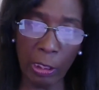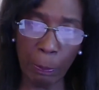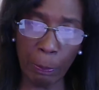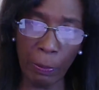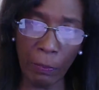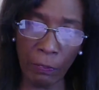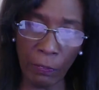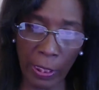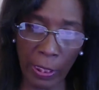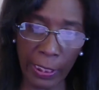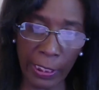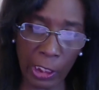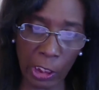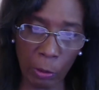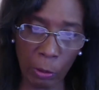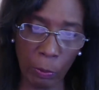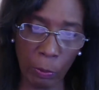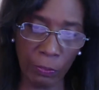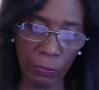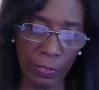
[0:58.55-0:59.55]
provide
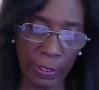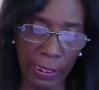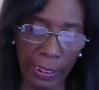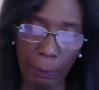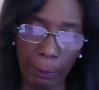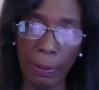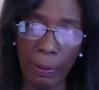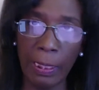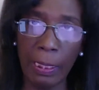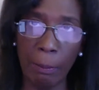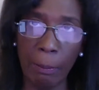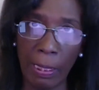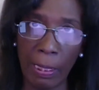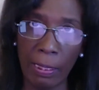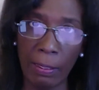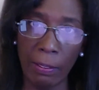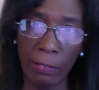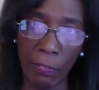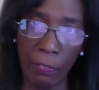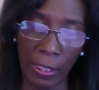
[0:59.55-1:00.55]
you with double the
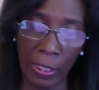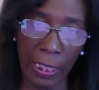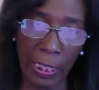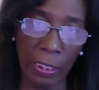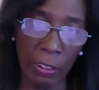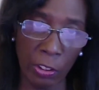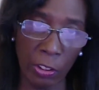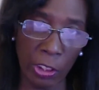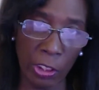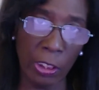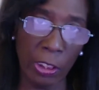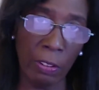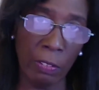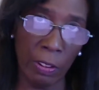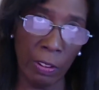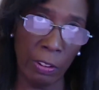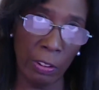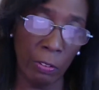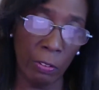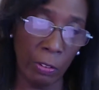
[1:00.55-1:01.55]
amount of things to
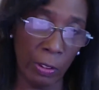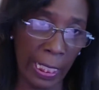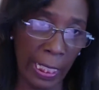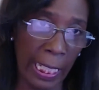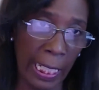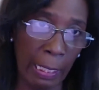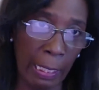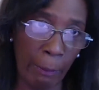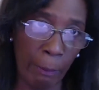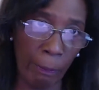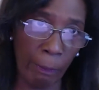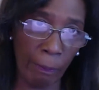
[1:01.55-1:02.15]
use in your game.